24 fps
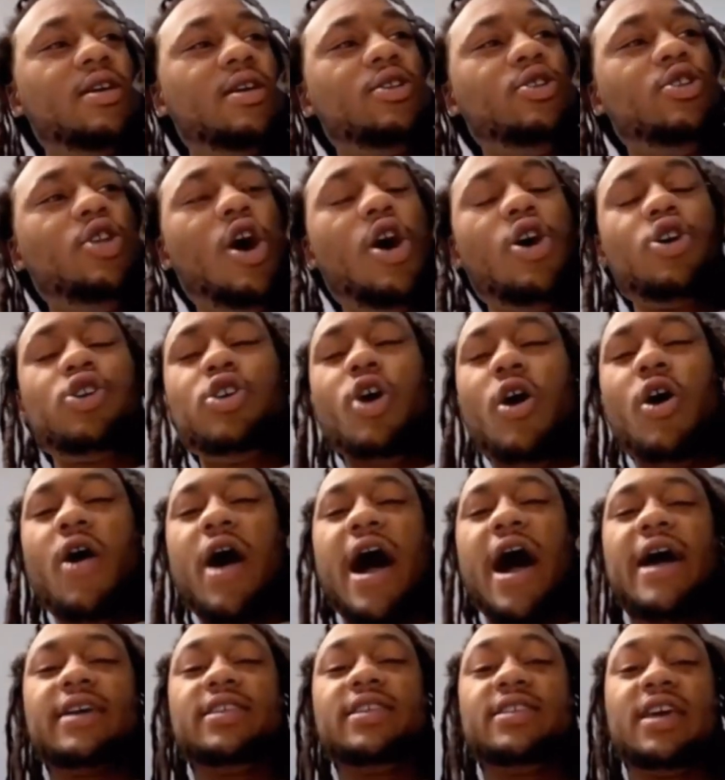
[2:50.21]
your
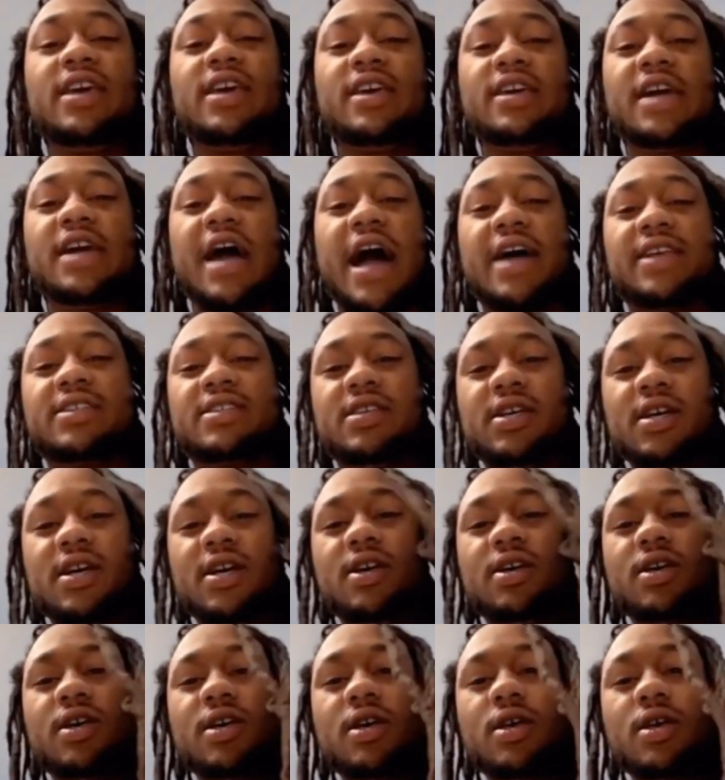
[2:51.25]
ID got took.